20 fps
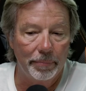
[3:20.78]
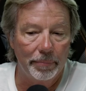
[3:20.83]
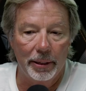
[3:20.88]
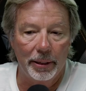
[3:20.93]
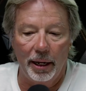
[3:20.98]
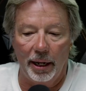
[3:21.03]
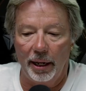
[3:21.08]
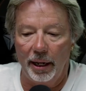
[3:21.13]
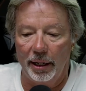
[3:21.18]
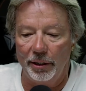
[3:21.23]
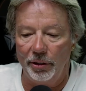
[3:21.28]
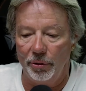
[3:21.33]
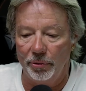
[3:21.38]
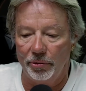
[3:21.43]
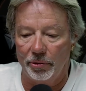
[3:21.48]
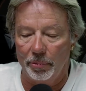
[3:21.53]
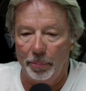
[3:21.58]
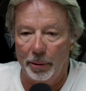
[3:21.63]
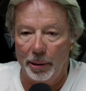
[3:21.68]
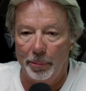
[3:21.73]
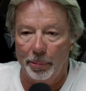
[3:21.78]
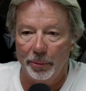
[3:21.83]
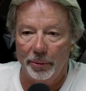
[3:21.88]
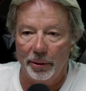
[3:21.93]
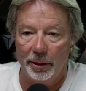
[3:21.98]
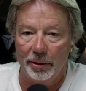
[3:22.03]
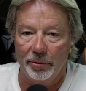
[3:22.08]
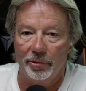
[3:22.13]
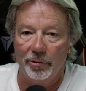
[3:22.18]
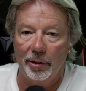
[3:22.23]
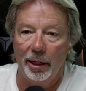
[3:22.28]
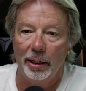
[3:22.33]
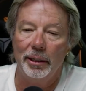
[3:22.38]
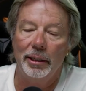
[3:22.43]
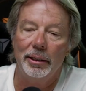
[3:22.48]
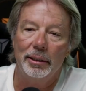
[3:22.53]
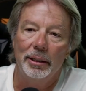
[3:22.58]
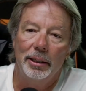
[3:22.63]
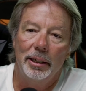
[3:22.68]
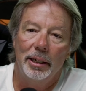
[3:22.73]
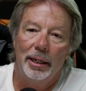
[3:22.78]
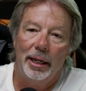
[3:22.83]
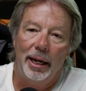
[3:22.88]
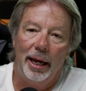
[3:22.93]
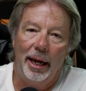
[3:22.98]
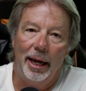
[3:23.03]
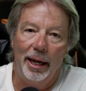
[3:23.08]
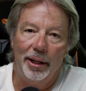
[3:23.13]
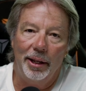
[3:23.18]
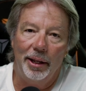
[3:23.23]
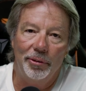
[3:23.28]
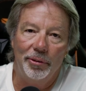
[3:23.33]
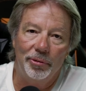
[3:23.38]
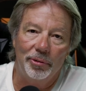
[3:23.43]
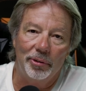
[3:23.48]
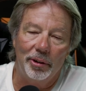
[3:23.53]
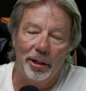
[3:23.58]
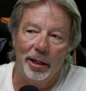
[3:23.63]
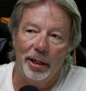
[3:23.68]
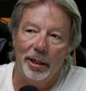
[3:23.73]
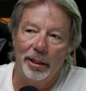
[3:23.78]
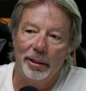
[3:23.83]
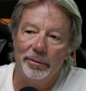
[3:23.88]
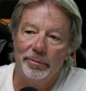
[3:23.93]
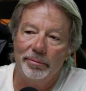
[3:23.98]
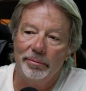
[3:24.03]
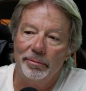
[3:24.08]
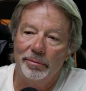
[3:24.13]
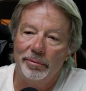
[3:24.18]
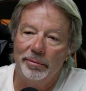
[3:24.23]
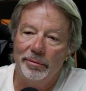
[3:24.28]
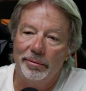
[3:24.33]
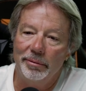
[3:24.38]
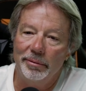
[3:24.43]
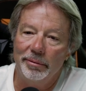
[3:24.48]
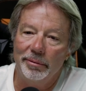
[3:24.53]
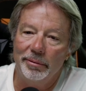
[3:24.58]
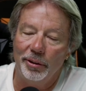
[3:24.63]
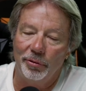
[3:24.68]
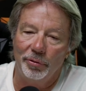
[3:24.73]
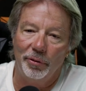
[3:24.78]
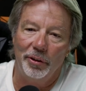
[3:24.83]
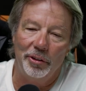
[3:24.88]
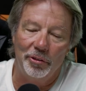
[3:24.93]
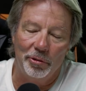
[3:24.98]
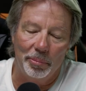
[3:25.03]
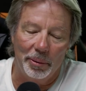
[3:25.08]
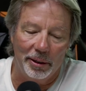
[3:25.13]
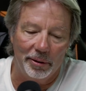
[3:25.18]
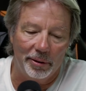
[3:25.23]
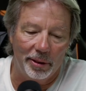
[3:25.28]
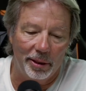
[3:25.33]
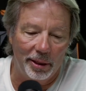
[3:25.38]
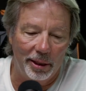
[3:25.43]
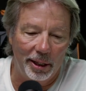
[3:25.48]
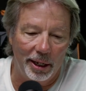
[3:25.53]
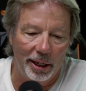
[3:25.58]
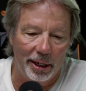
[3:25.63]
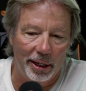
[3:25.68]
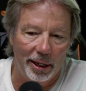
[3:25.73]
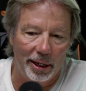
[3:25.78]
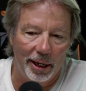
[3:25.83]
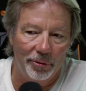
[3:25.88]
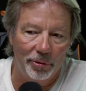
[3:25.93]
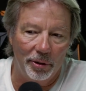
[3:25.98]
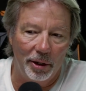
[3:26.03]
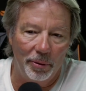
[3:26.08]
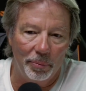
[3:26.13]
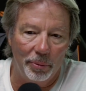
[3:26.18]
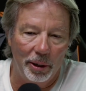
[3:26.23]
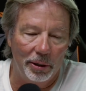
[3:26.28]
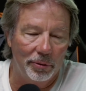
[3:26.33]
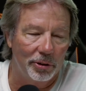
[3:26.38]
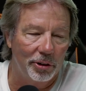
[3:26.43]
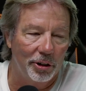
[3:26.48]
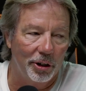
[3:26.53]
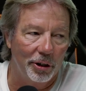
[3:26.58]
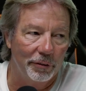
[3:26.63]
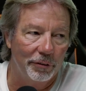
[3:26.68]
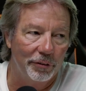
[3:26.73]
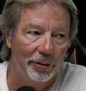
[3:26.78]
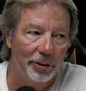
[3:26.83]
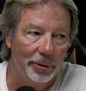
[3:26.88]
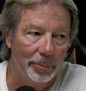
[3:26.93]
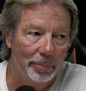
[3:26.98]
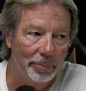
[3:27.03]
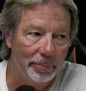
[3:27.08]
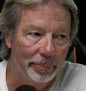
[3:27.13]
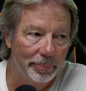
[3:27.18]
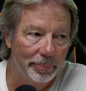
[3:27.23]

I know some people that sell it as funny as you may think, as a rental car film.